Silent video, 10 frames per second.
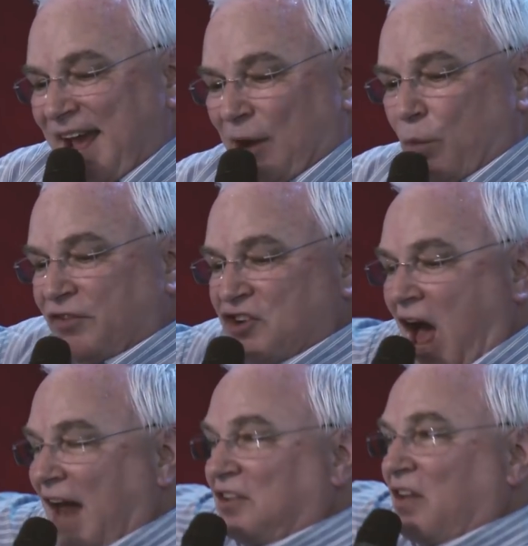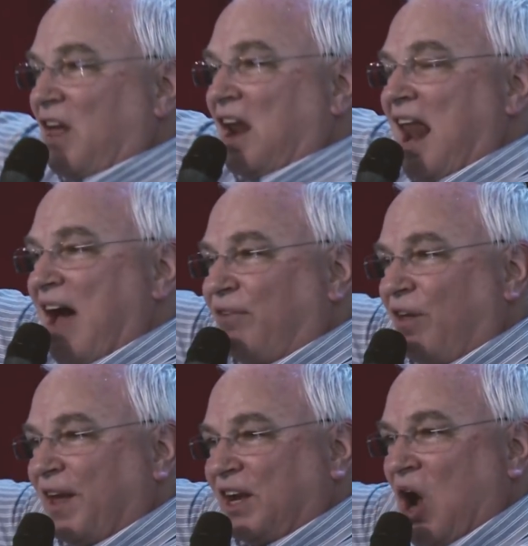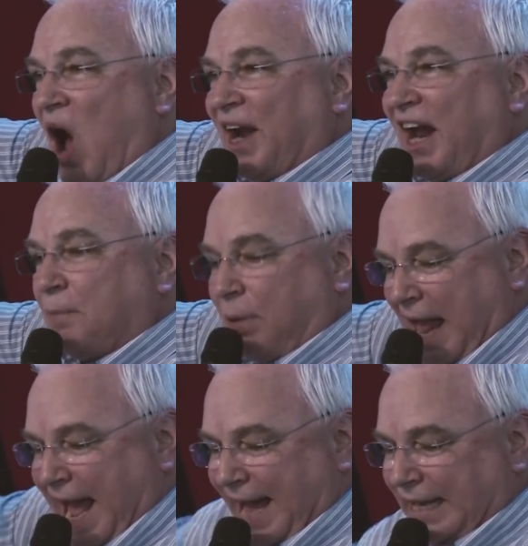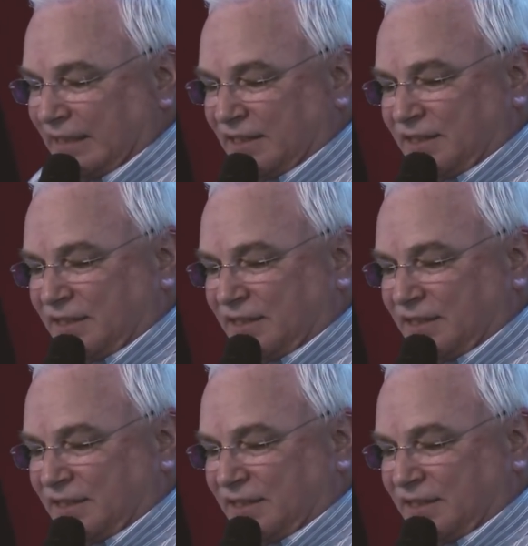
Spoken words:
it was not to the level that God had planned.